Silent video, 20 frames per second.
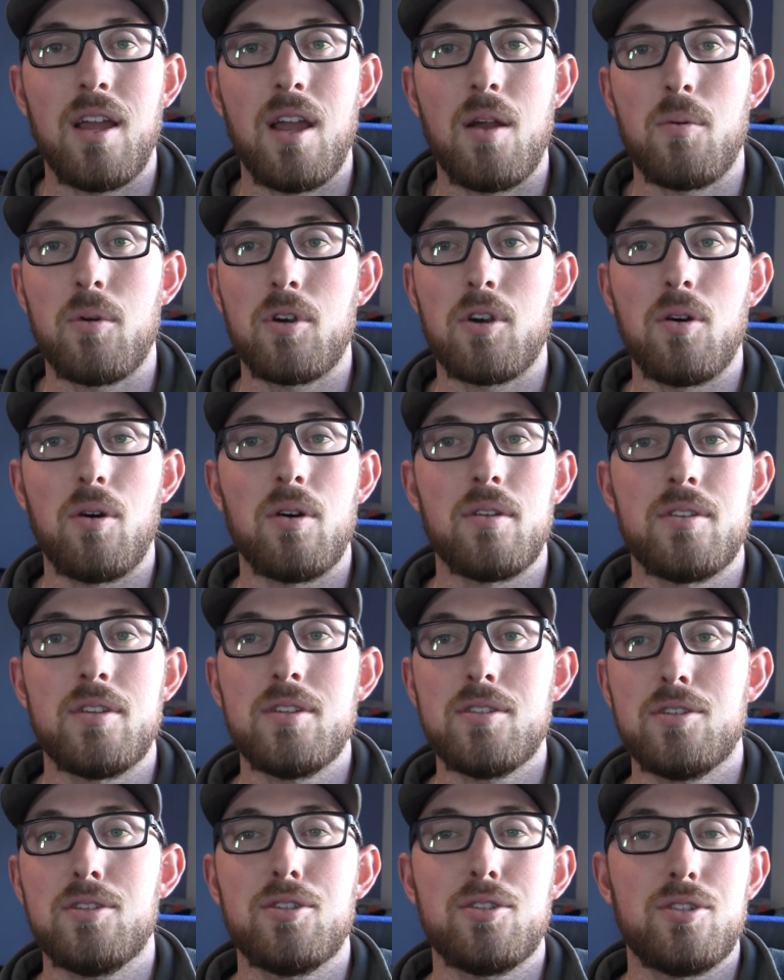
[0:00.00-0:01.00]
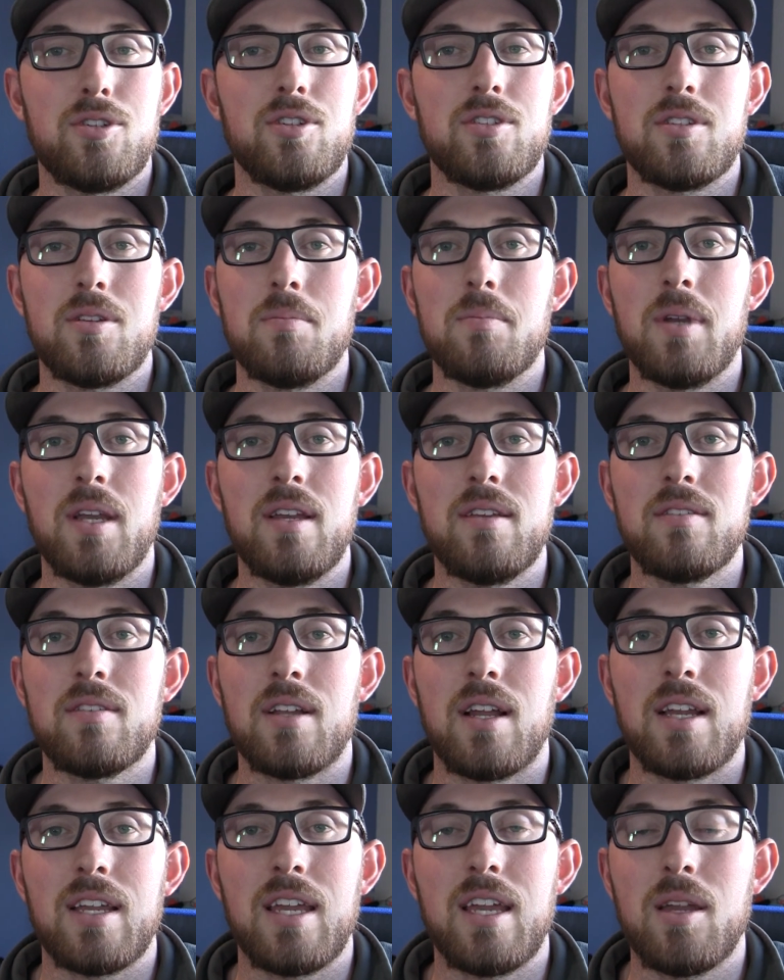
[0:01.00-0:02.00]
And we're going, this is just
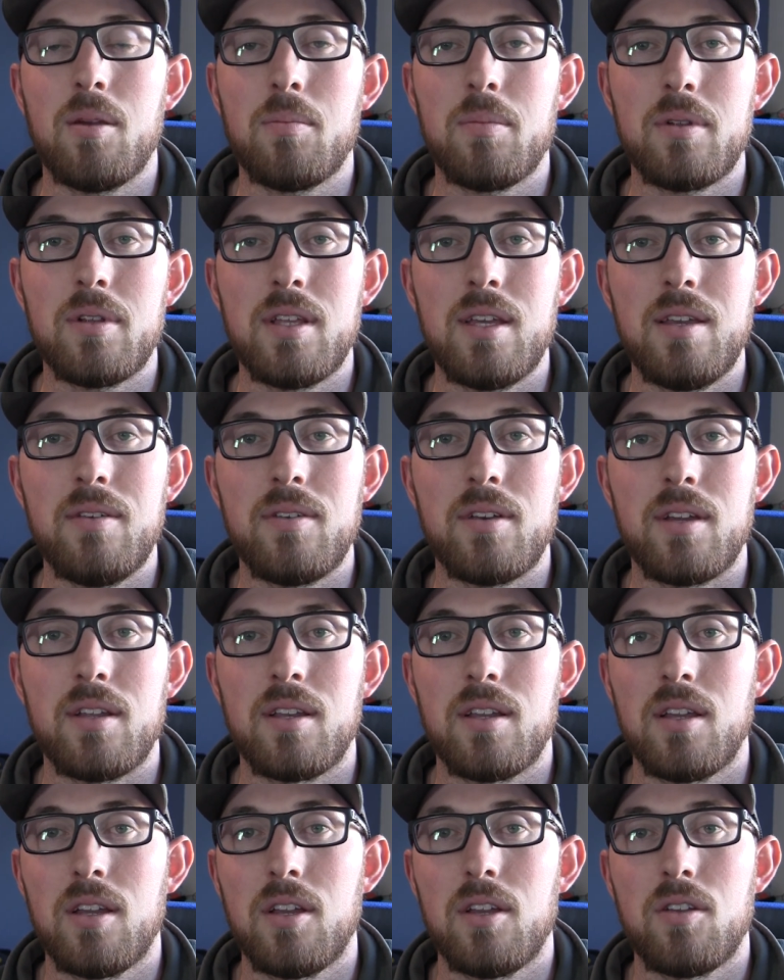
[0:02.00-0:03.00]
amazing. I can't believe it.